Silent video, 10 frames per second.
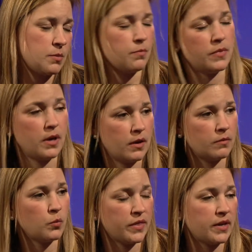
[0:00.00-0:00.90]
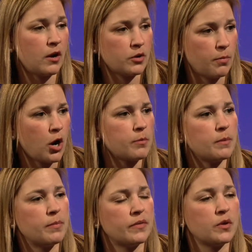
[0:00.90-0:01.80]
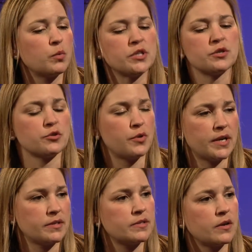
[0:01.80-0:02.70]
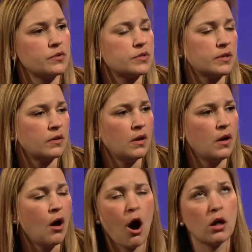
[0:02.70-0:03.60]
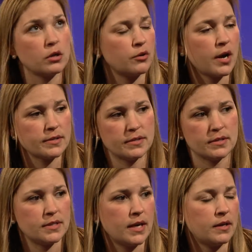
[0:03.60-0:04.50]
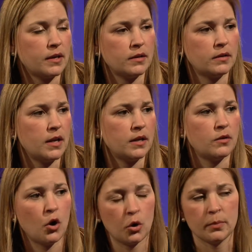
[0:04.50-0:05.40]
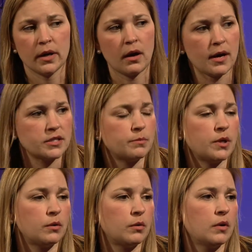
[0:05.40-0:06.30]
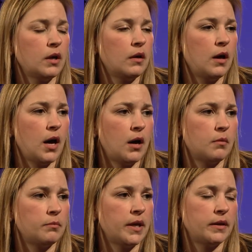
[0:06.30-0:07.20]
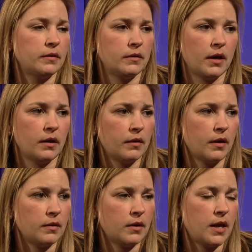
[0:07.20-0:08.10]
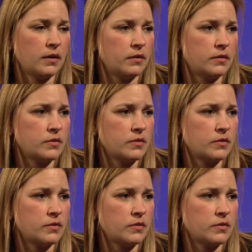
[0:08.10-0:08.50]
the within our department, but the regional training centers and all across the state, in Nome and Kotzebue, in